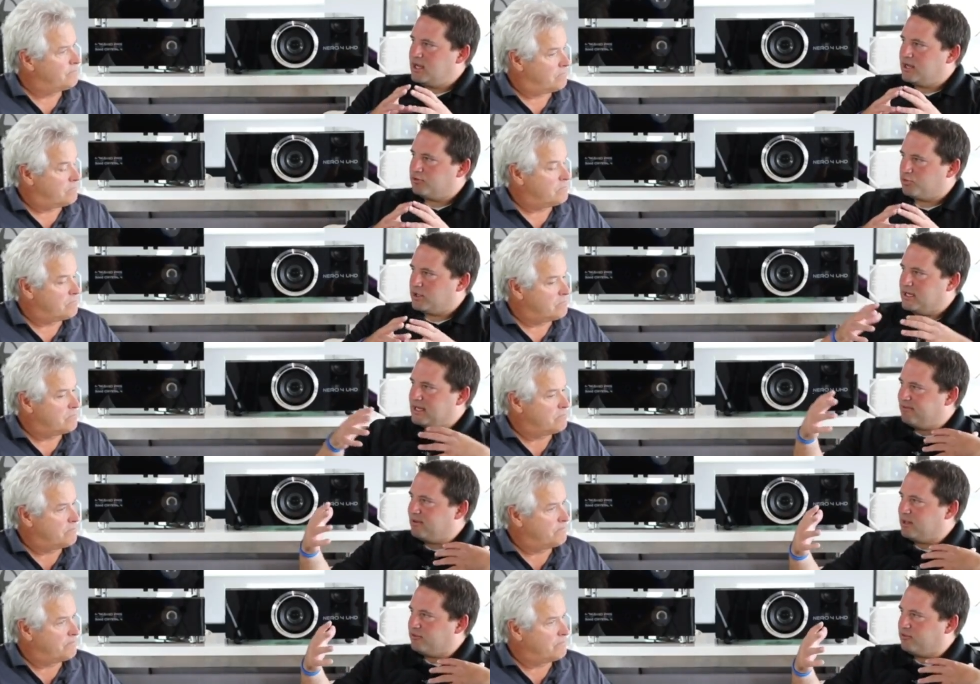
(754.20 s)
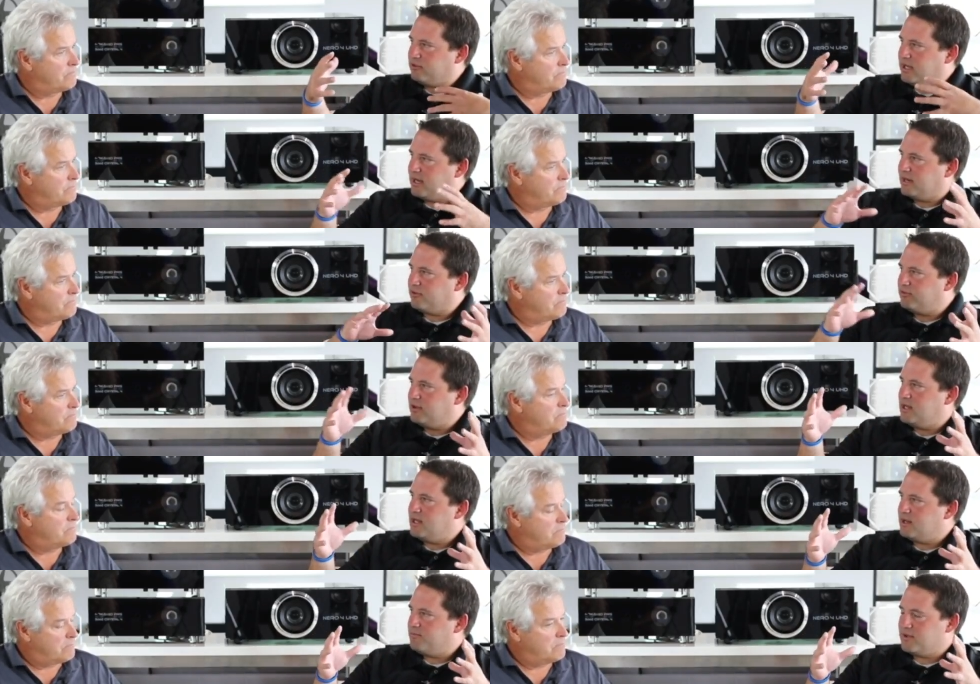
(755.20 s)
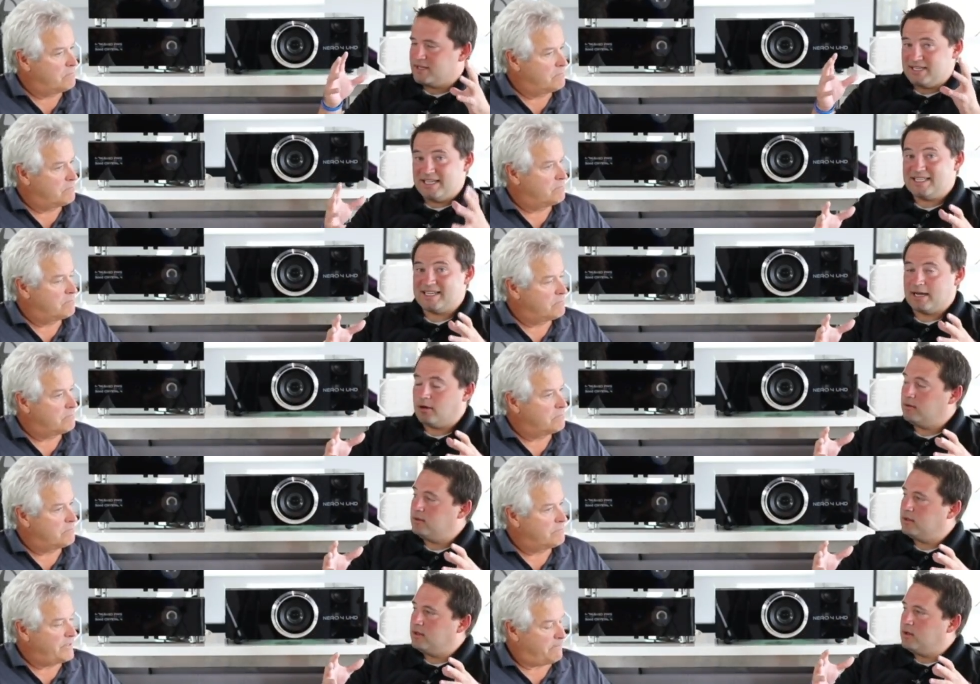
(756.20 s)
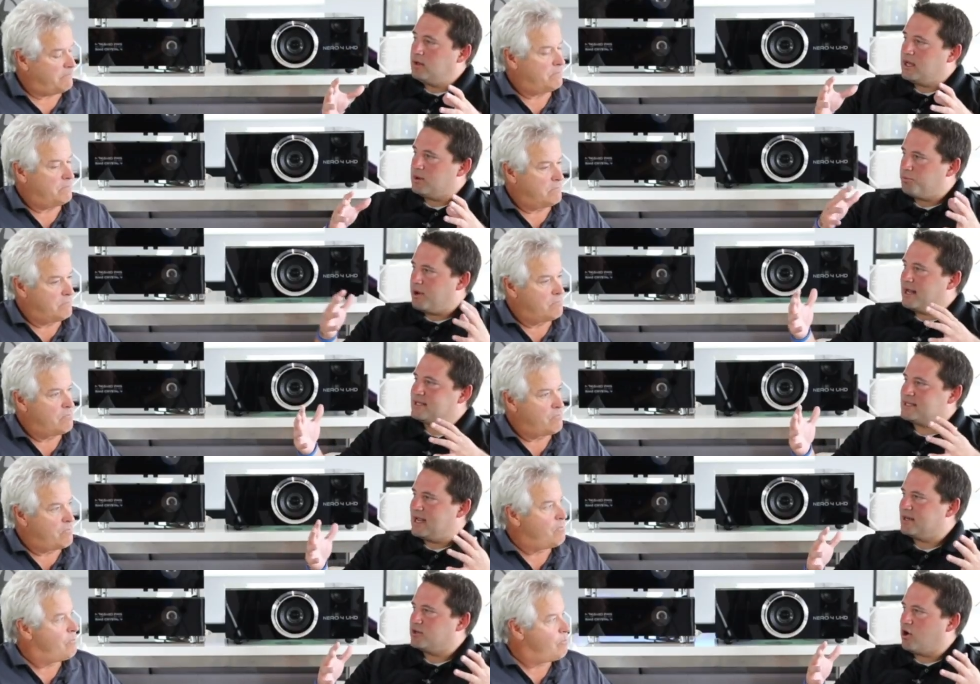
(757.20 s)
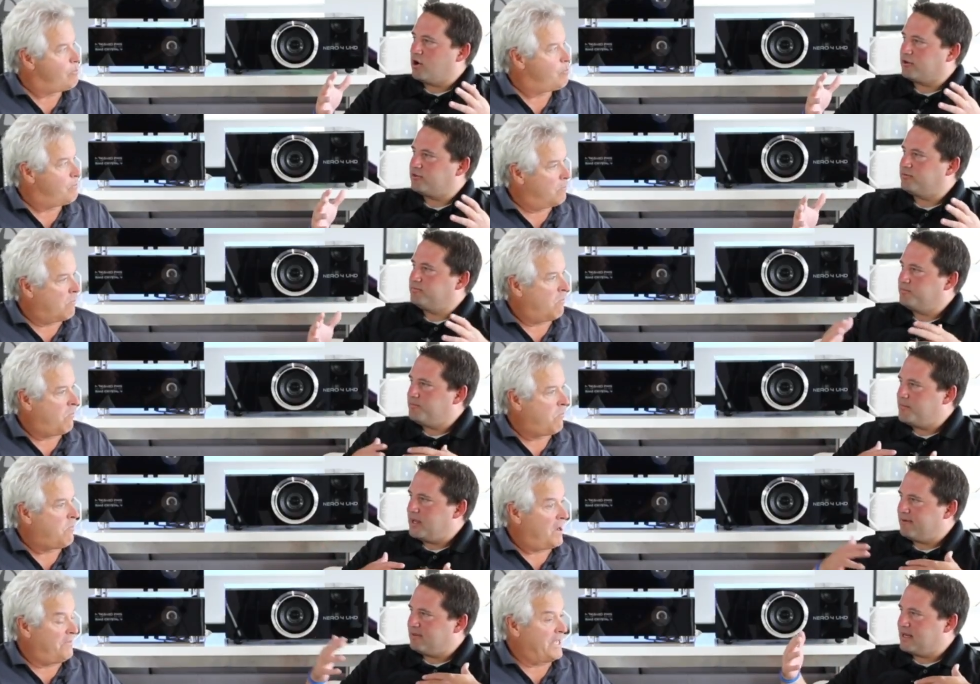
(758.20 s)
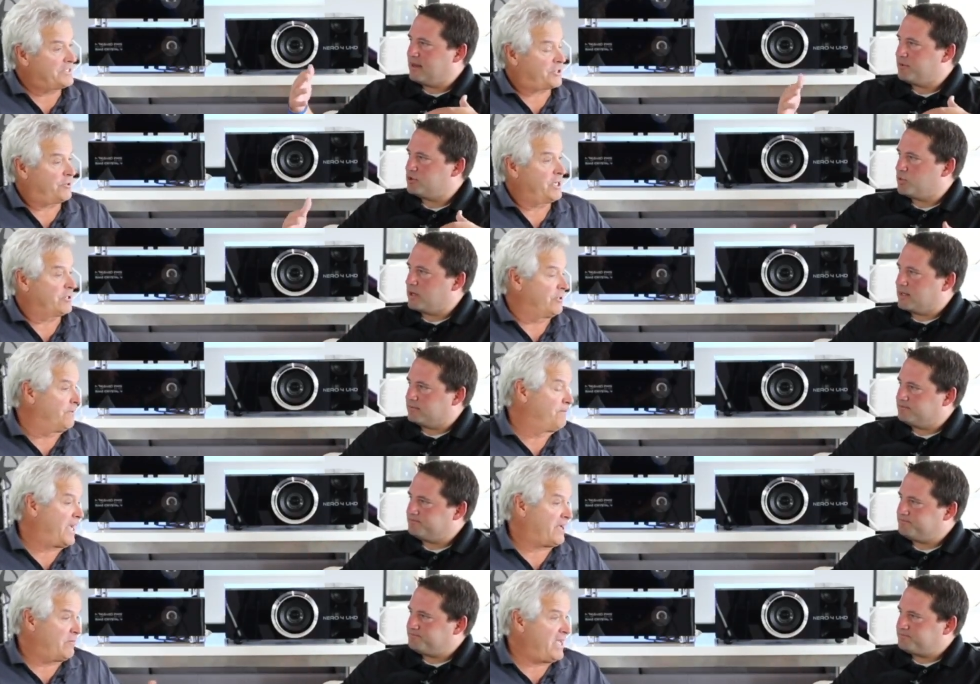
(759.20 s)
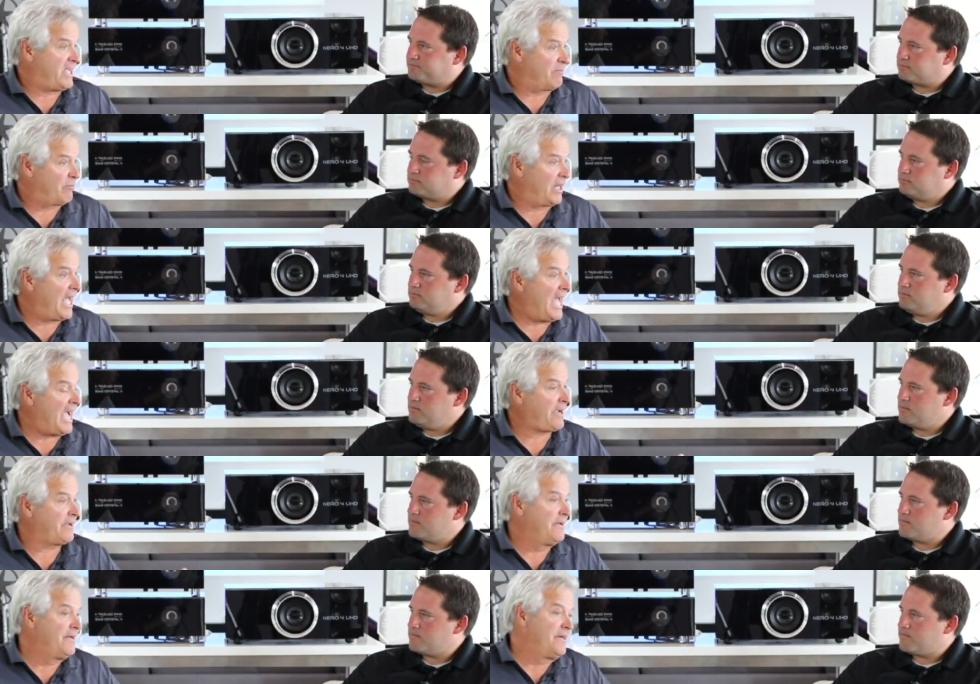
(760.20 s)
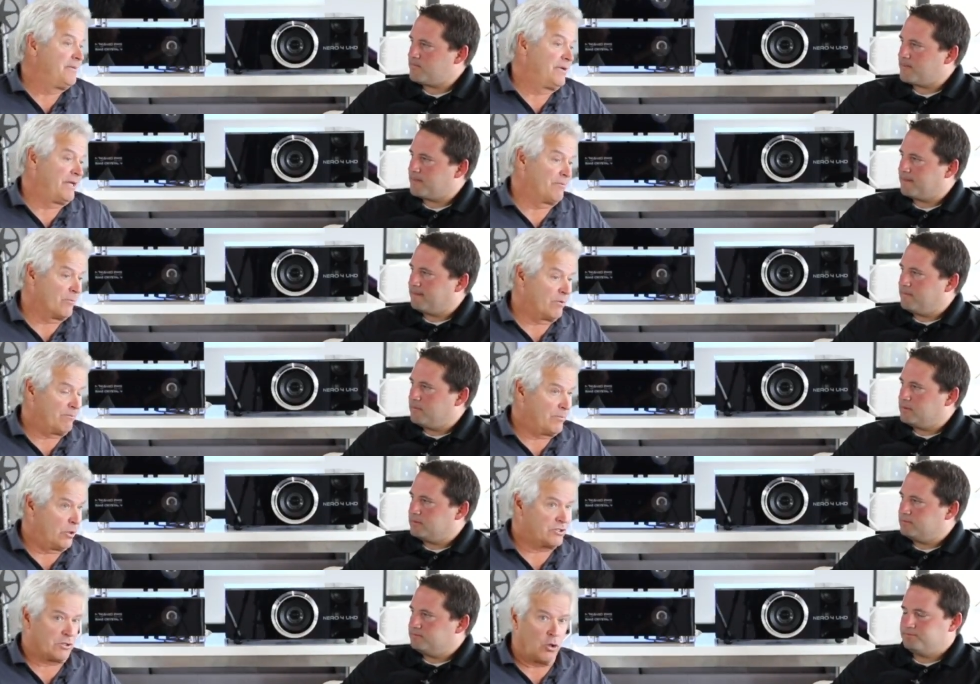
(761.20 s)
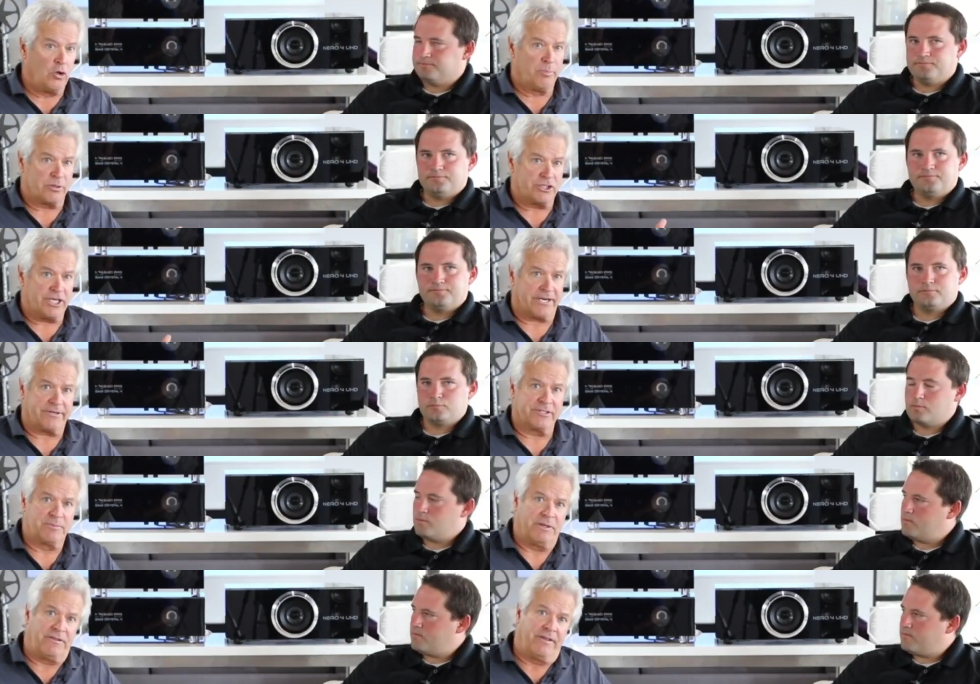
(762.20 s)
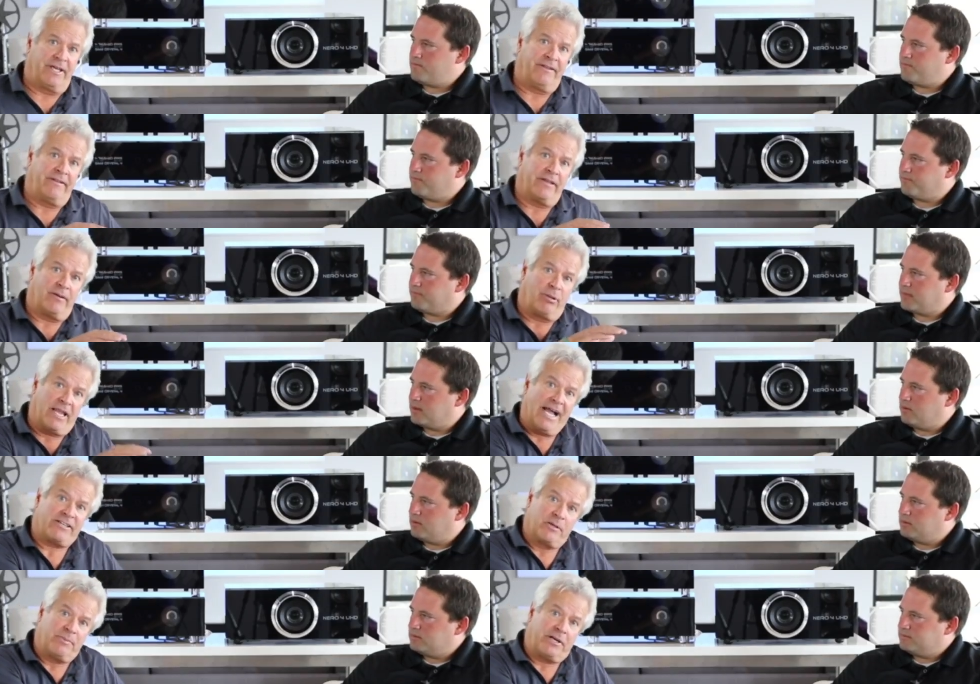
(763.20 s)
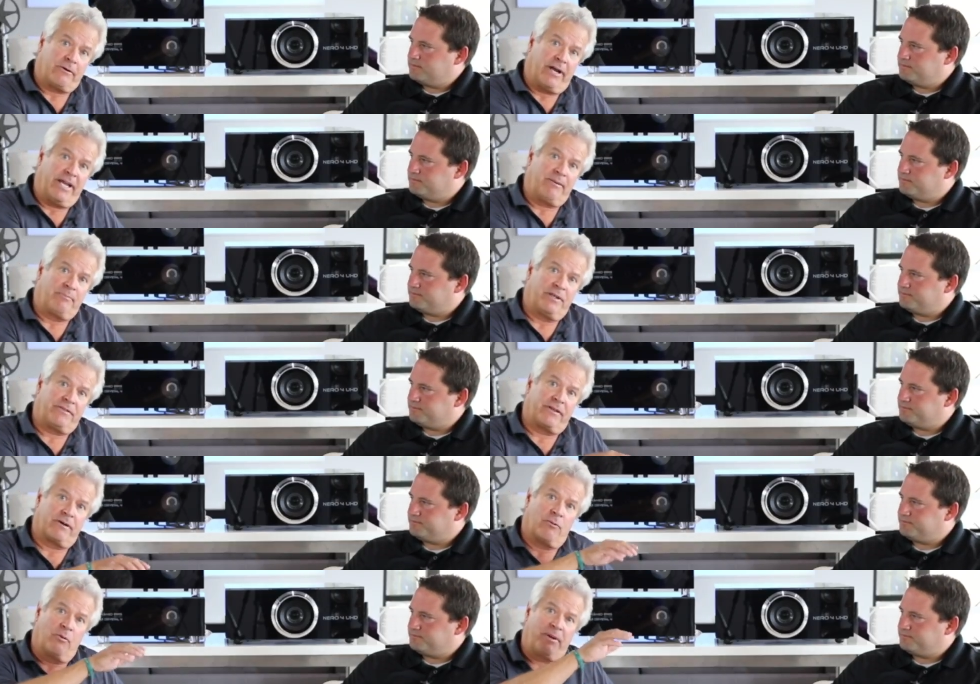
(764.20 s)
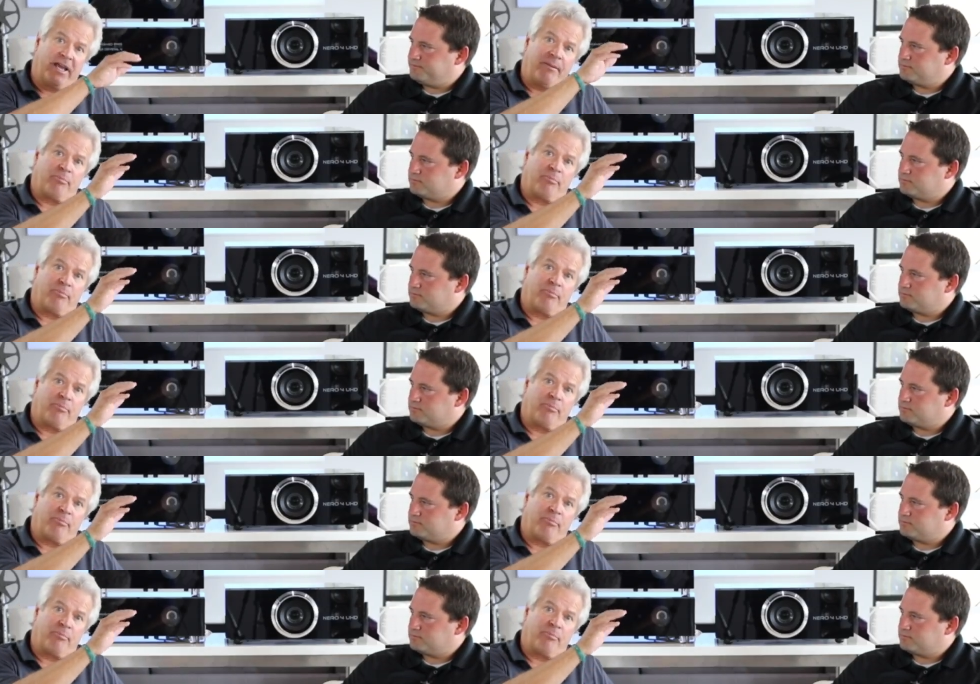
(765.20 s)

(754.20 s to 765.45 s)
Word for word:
Speaker 1: is really giving us is letting us see the detail yep. in brights and darks, mm -hmm. everything and in between. Critical.
Speaker 2: I can make it black in mo most old projectors, but then the blacks will be great, but there won't be any